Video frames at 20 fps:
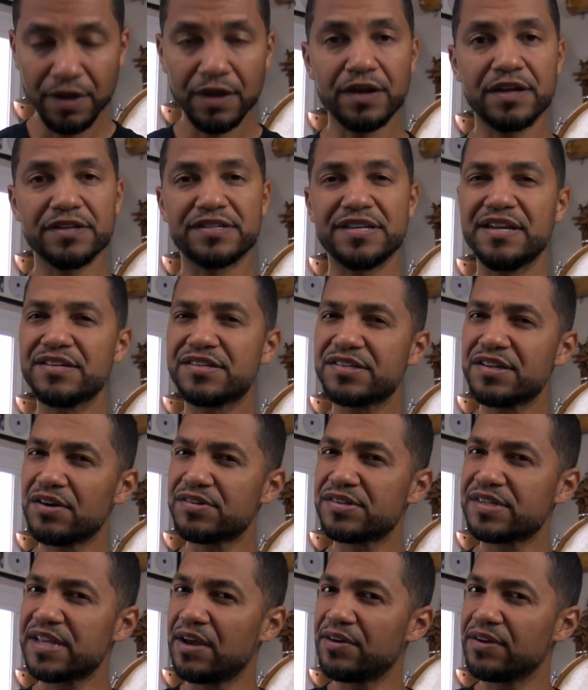because then it
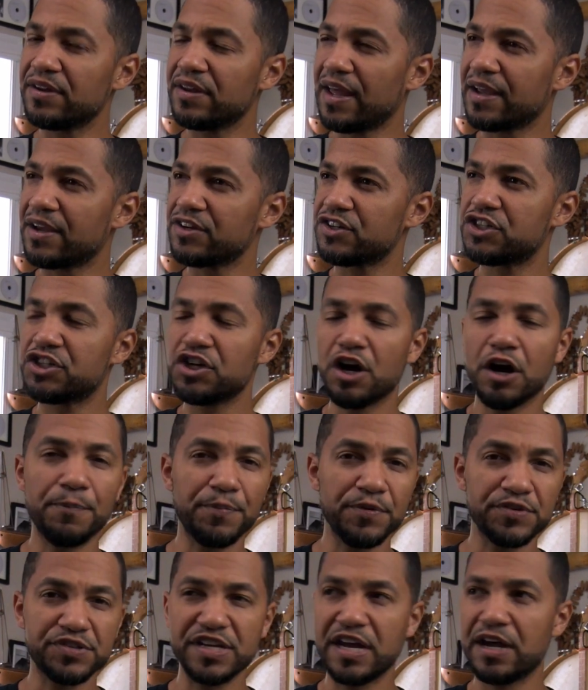starts sounding like a
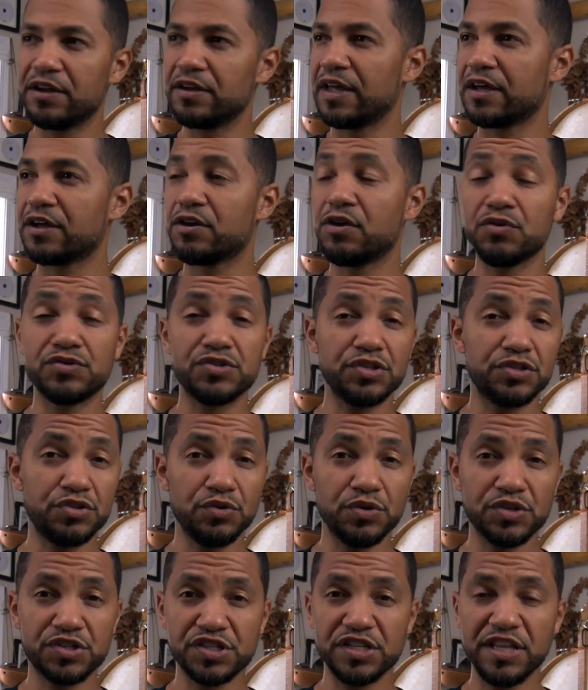sharper sound, like closer
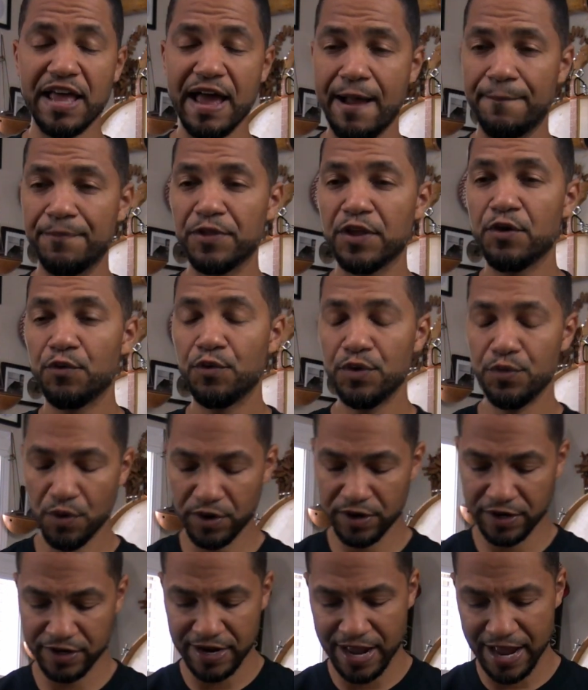to a slap. We
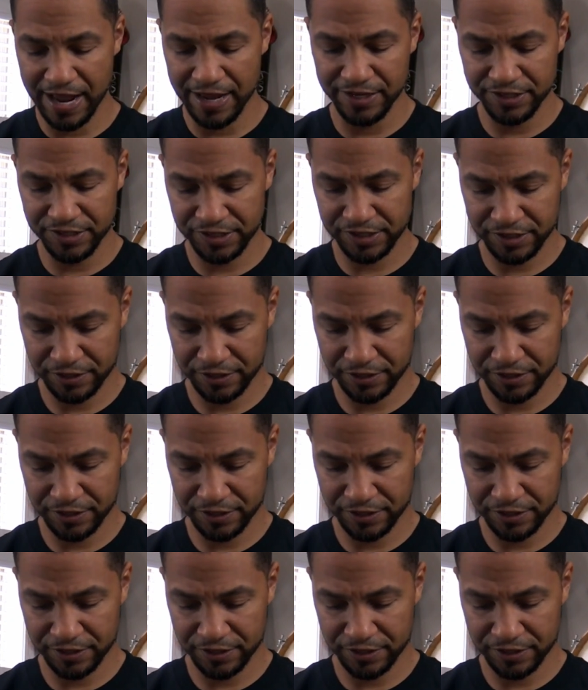want a nice,